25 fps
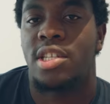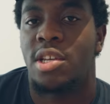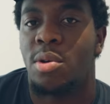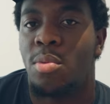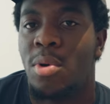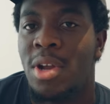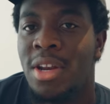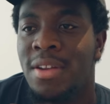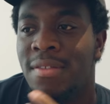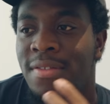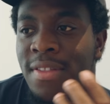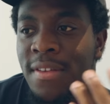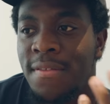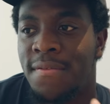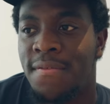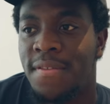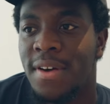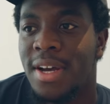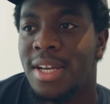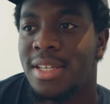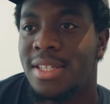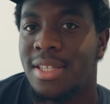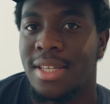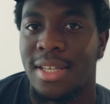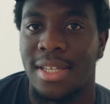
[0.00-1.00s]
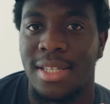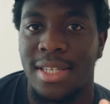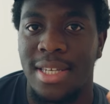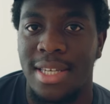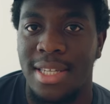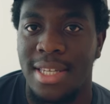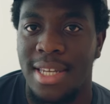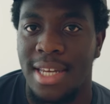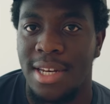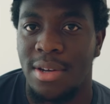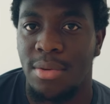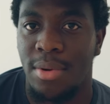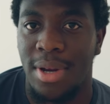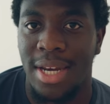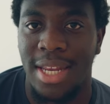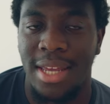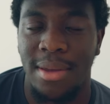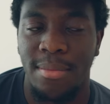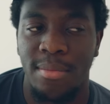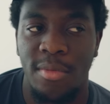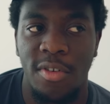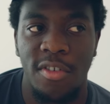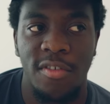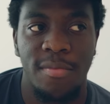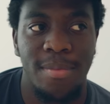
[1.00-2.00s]
So one of the first things he did when
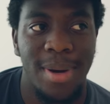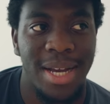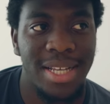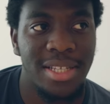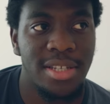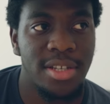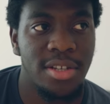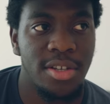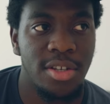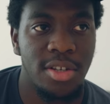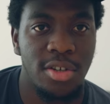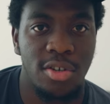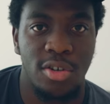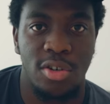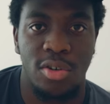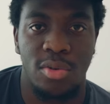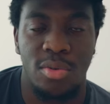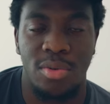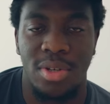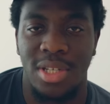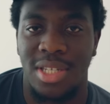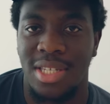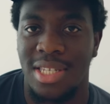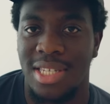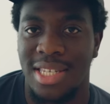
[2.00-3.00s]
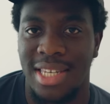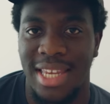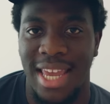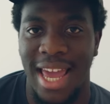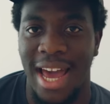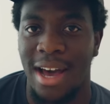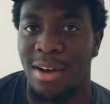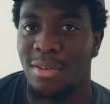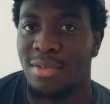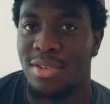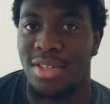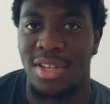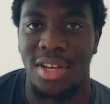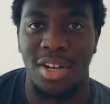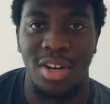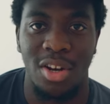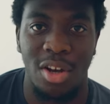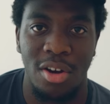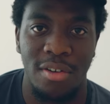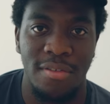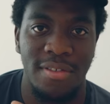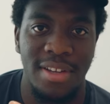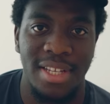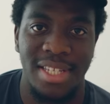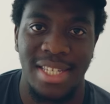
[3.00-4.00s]
he moved back to New York was scout a
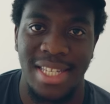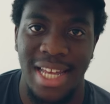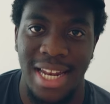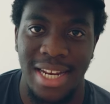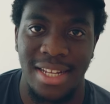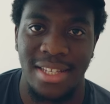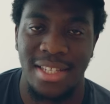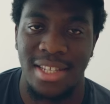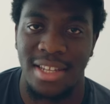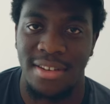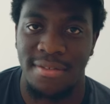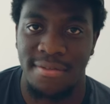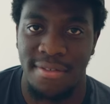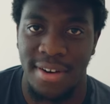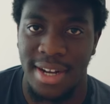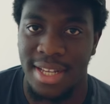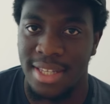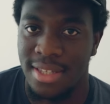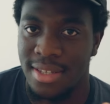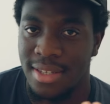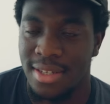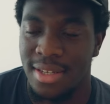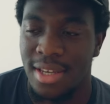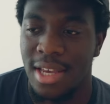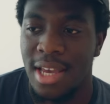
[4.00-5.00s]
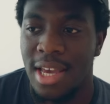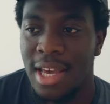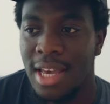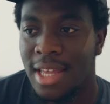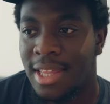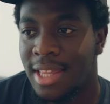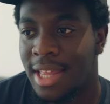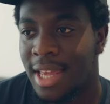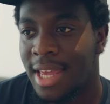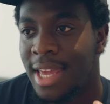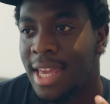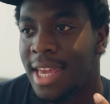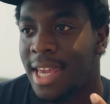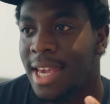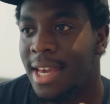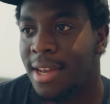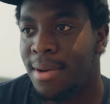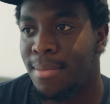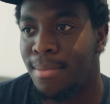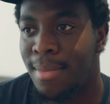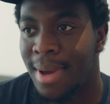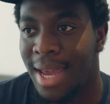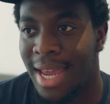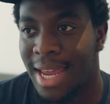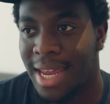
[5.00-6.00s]
lot of his talented friends that he
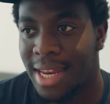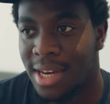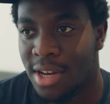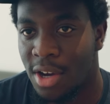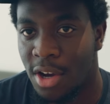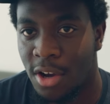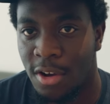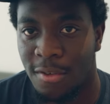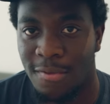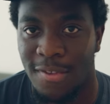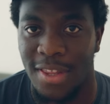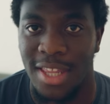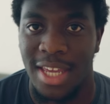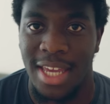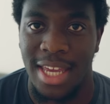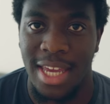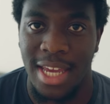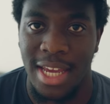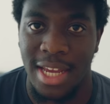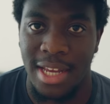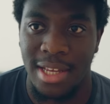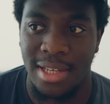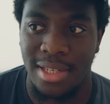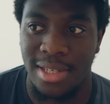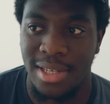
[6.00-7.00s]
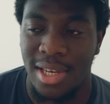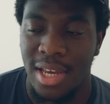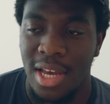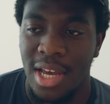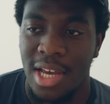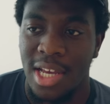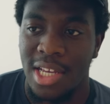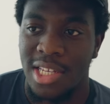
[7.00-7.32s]
had made over the years.